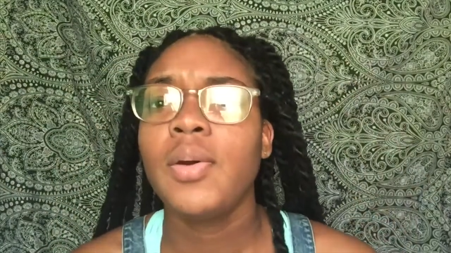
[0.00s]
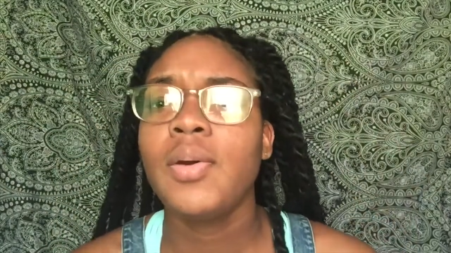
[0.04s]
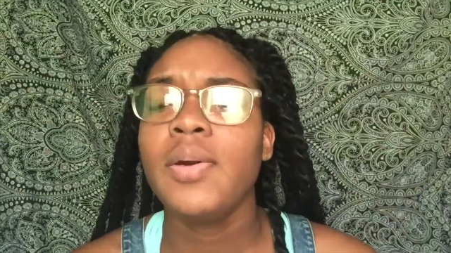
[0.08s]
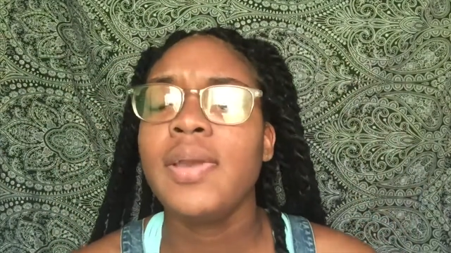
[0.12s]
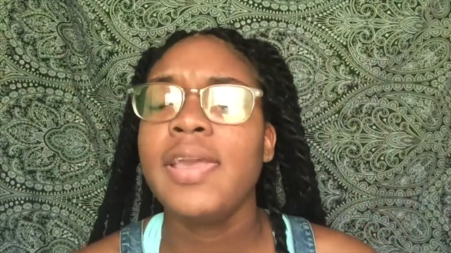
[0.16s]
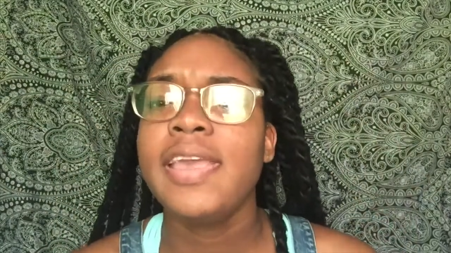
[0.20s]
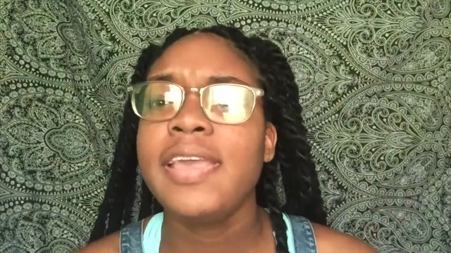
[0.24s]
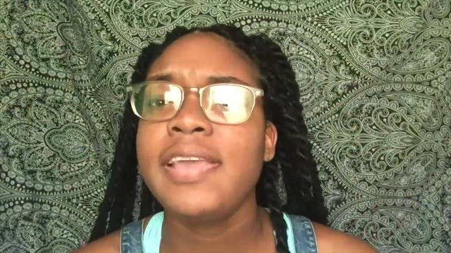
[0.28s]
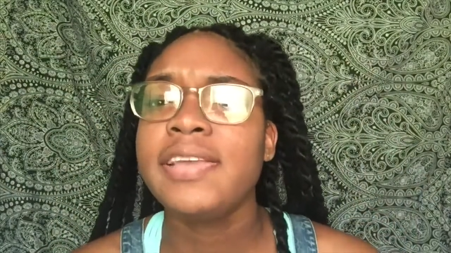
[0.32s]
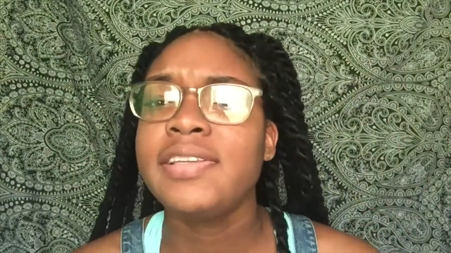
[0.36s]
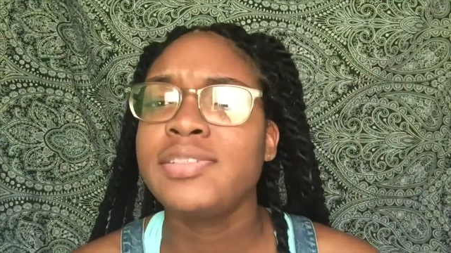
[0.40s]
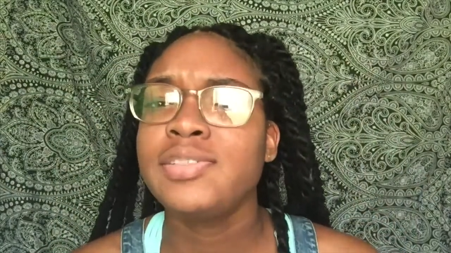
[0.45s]

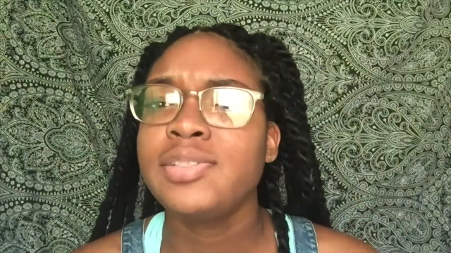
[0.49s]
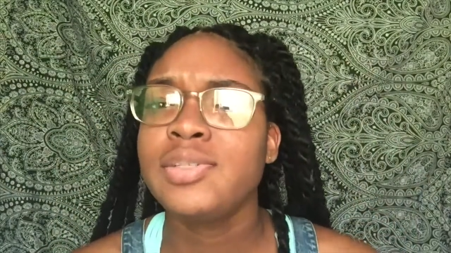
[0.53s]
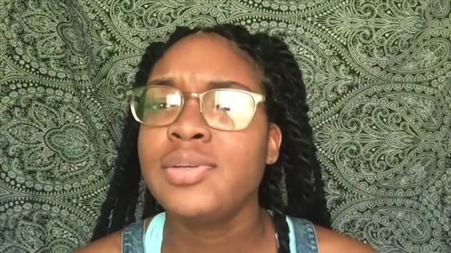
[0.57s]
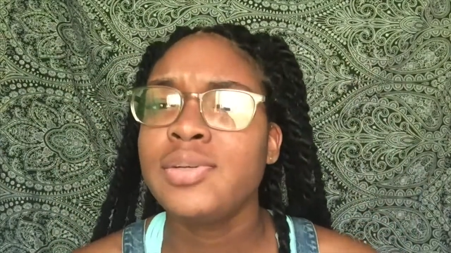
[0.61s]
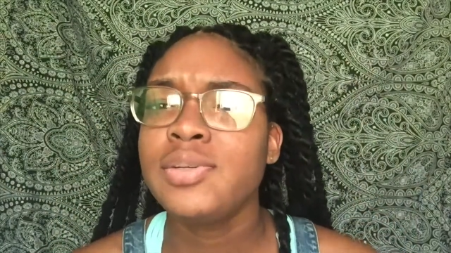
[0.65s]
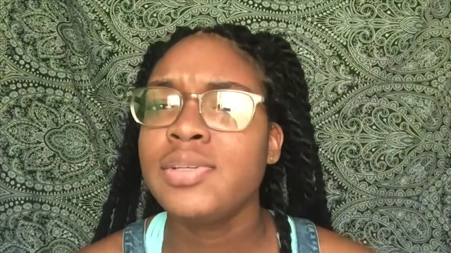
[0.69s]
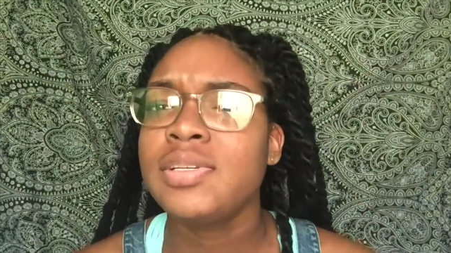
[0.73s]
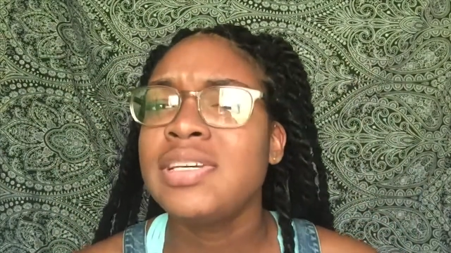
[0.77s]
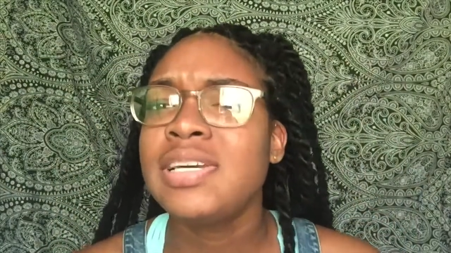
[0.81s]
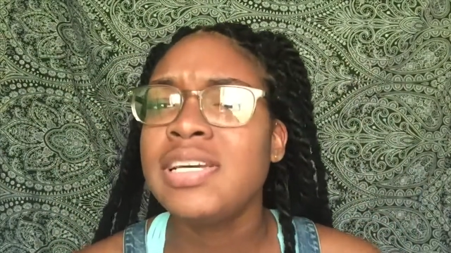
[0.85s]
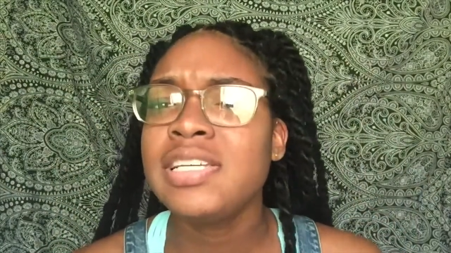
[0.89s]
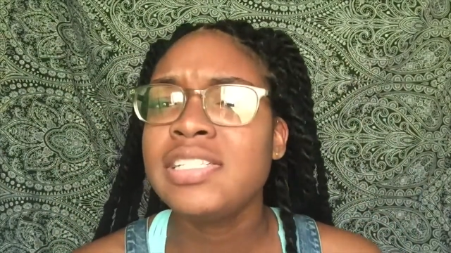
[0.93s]
Okay,
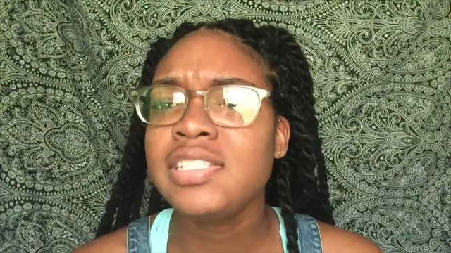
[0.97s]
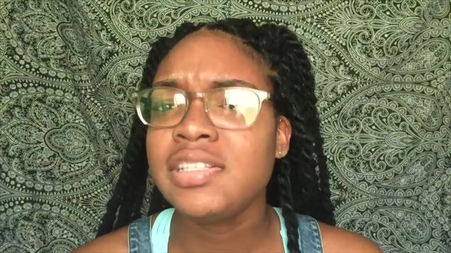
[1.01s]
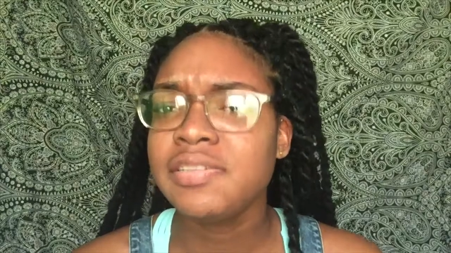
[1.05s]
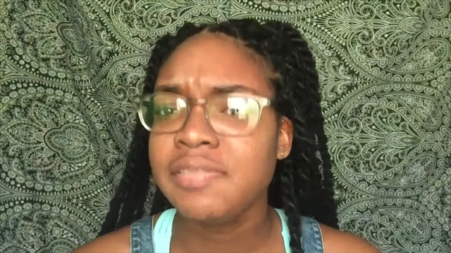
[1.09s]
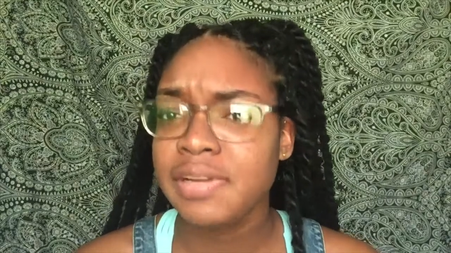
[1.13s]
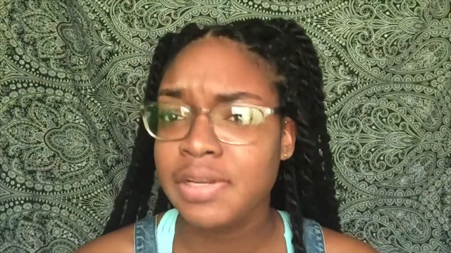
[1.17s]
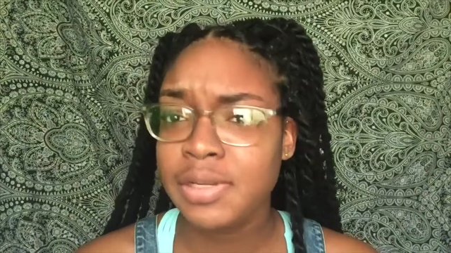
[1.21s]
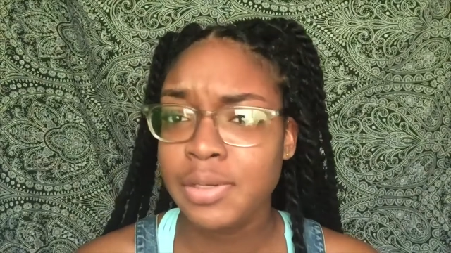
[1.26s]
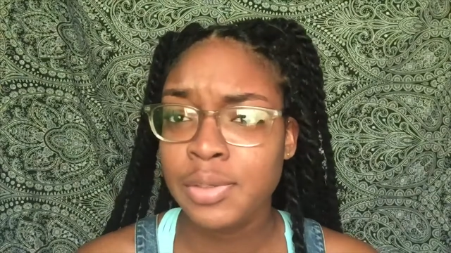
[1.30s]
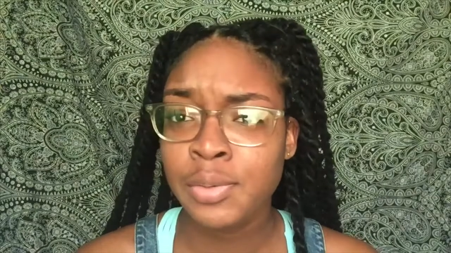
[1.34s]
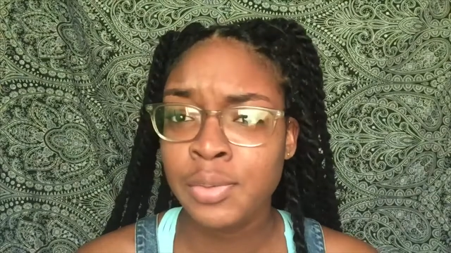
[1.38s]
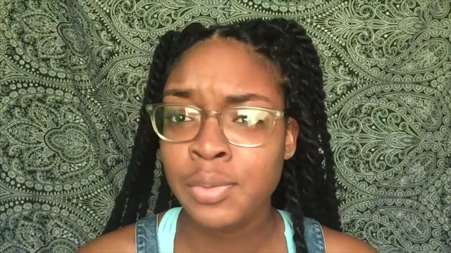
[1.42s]
so you guys
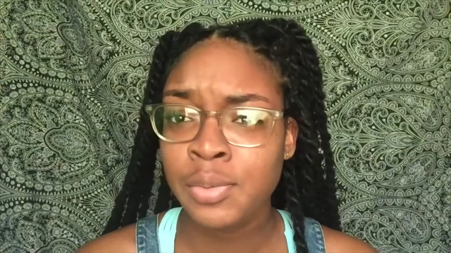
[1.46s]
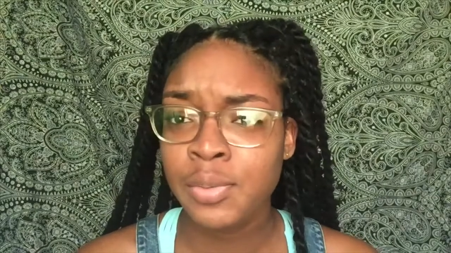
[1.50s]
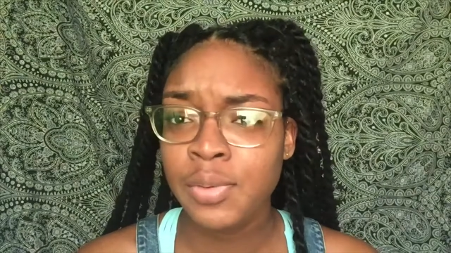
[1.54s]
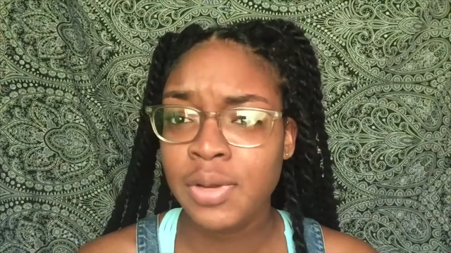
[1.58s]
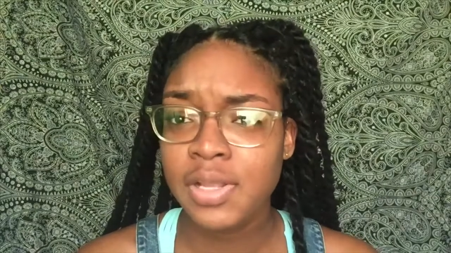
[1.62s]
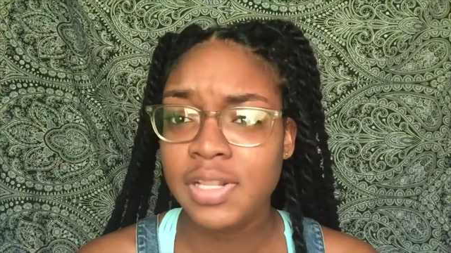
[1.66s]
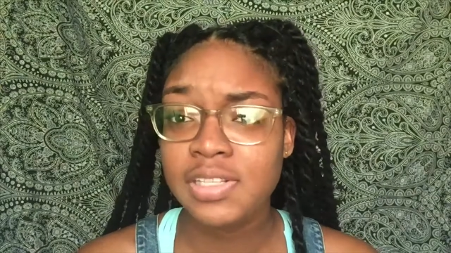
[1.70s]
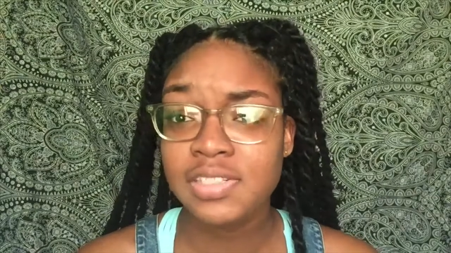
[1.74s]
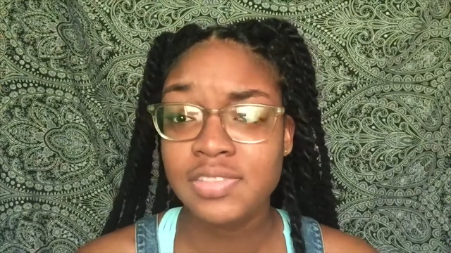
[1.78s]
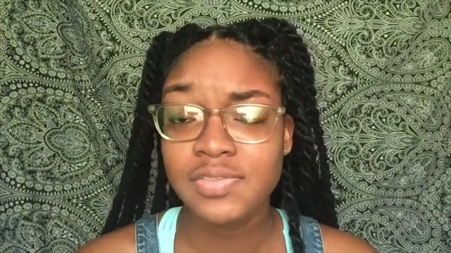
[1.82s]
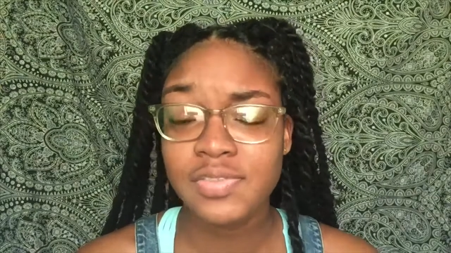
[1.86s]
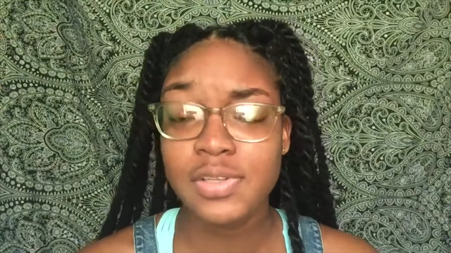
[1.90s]
already know
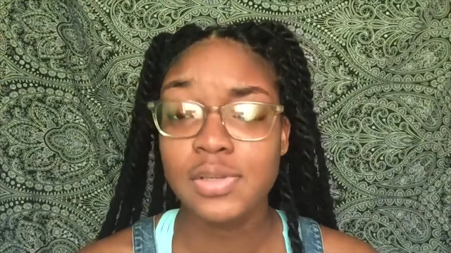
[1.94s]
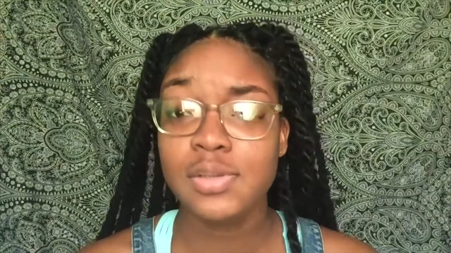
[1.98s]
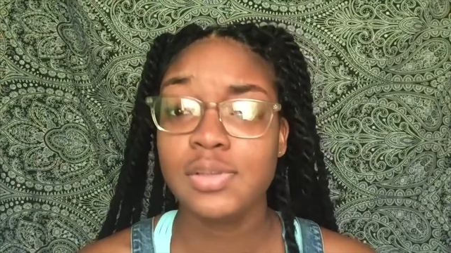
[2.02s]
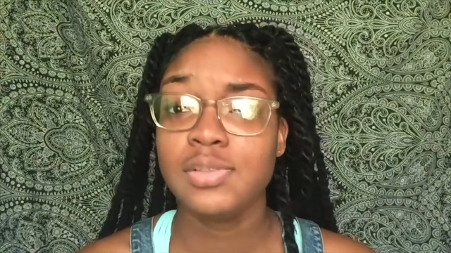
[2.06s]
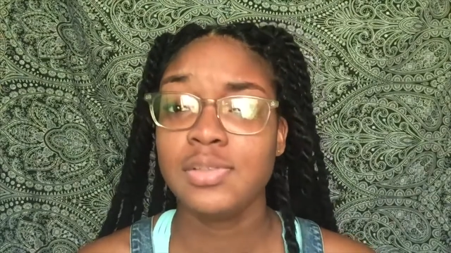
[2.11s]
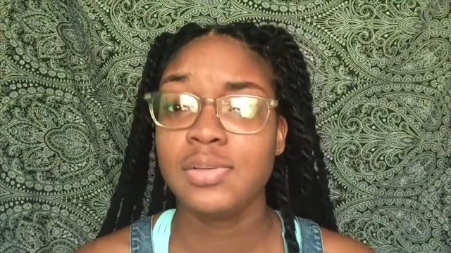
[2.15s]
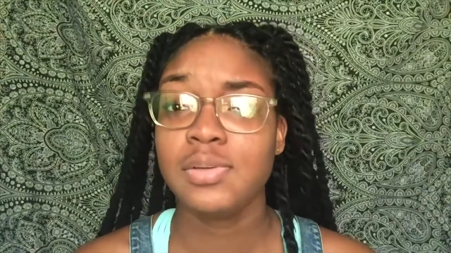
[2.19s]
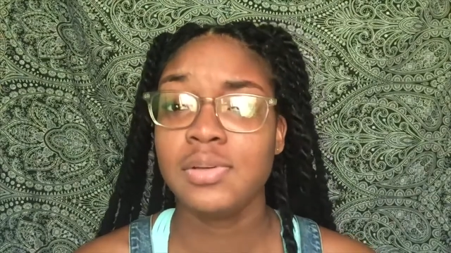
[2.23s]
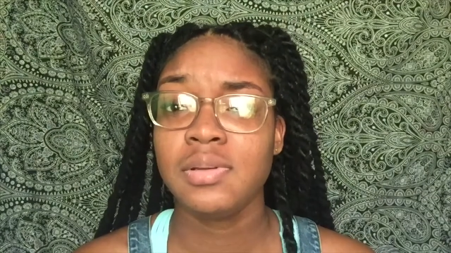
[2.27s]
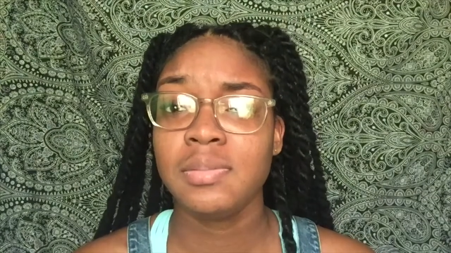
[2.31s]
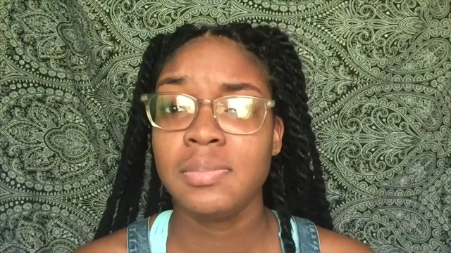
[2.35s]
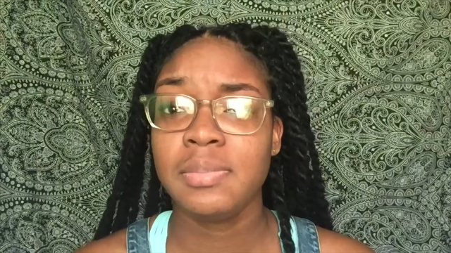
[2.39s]
what this video
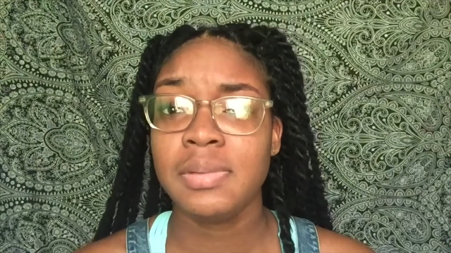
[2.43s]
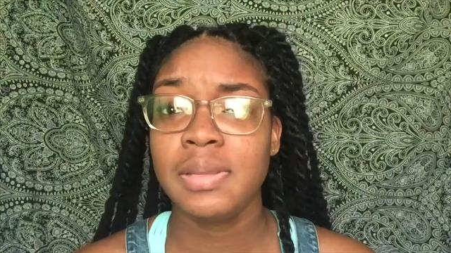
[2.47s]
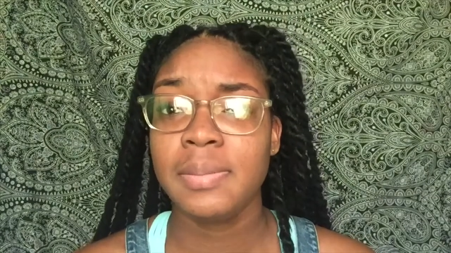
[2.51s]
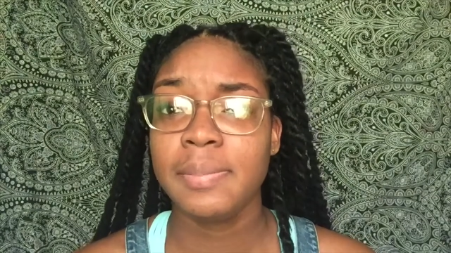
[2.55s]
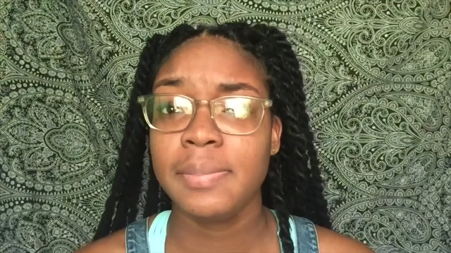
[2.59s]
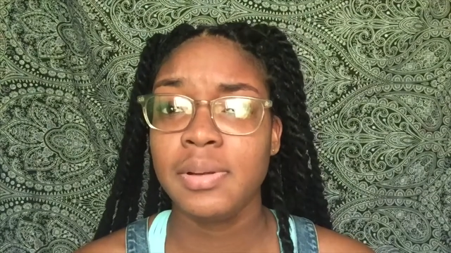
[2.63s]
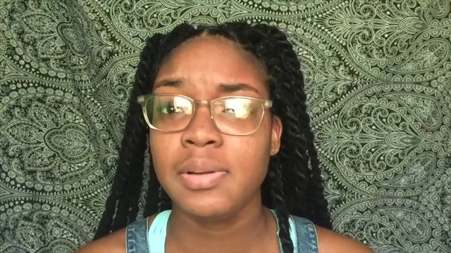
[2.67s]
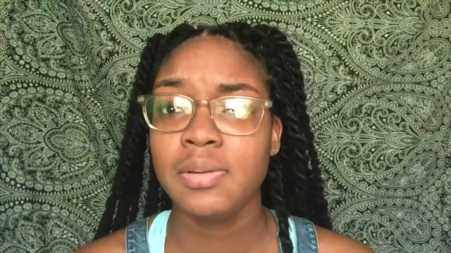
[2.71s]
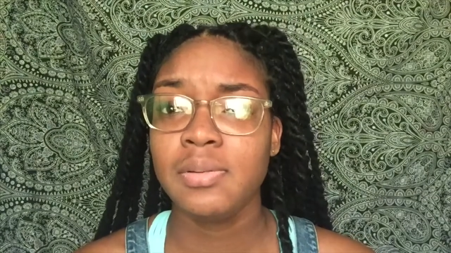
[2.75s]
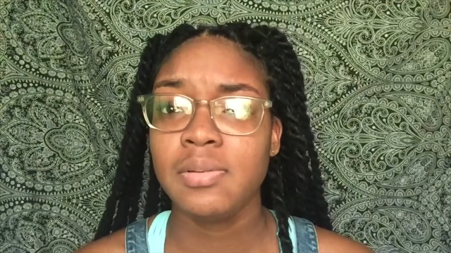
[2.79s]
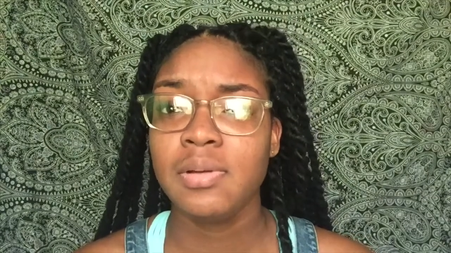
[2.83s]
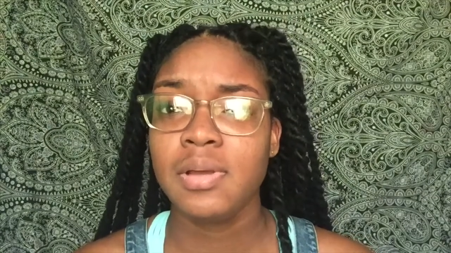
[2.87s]
is going to be
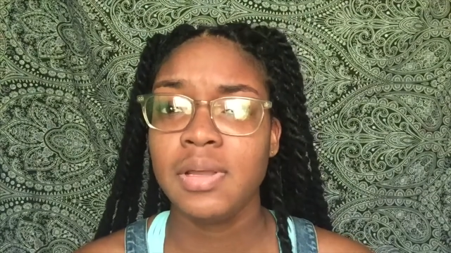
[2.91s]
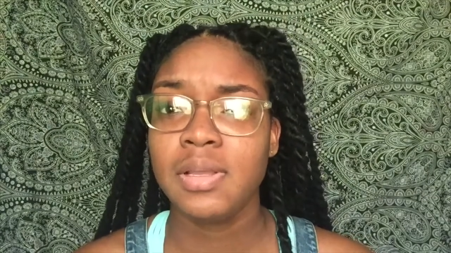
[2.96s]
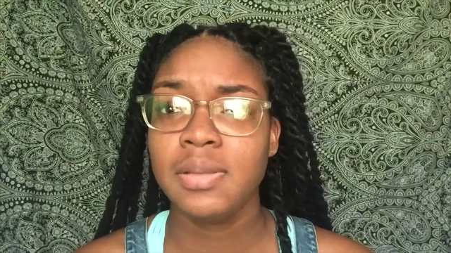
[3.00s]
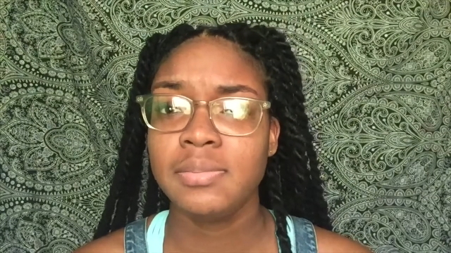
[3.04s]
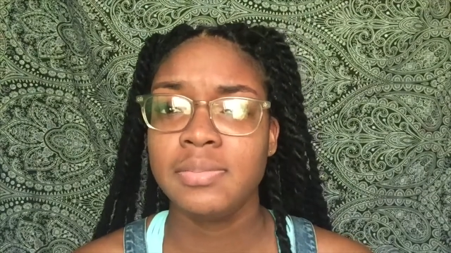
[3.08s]
about.